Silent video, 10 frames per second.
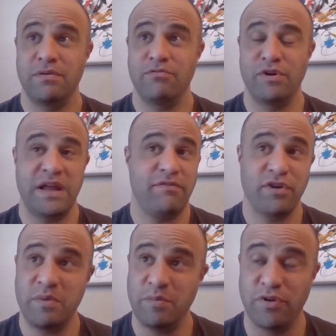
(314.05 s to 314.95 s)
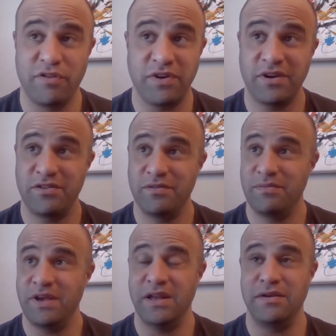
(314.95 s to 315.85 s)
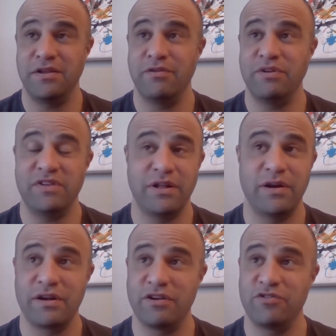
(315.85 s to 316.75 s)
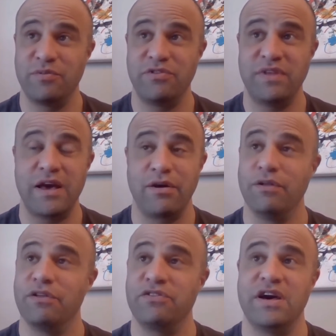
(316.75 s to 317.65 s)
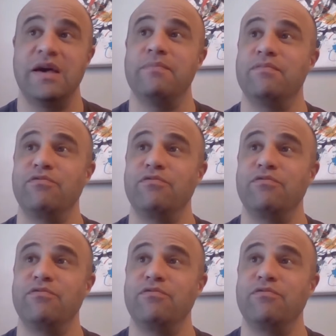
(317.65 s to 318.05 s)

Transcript: We're never gonna be perfect. And you know, we tell our customers that all the time.